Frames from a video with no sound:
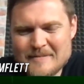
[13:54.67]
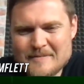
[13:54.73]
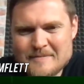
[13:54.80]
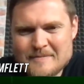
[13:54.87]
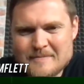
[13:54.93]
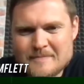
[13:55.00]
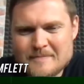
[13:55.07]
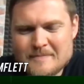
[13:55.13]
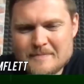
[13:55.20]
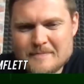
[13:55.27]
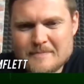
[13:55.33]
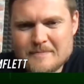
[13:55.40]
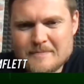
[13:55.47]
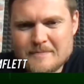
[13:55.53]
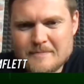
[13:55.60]

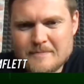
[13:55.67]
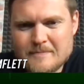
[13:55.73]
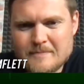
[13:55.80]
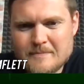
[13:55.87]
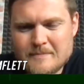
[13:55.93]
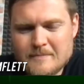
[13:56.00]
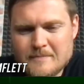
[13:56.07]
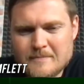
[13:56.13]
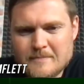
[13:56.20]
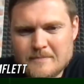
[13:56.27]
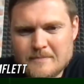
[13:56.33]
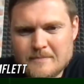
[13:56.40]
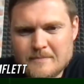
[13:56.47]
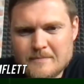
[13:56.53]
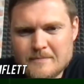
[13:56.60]

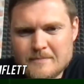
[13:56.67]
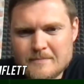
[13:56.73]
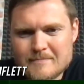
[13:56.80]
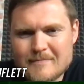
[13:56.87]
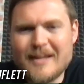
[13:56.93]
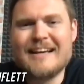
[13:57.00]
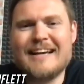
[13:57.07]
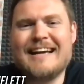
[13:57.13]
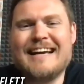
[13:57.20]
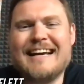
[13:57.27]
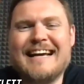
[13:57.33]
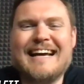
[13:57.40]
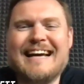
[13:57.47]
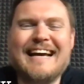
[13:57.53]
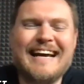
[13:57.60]

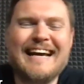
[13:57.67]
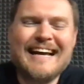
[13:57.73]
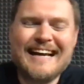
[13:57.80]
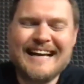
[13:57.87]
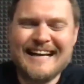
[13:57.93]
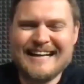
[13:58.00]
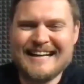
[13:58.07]
[no speech]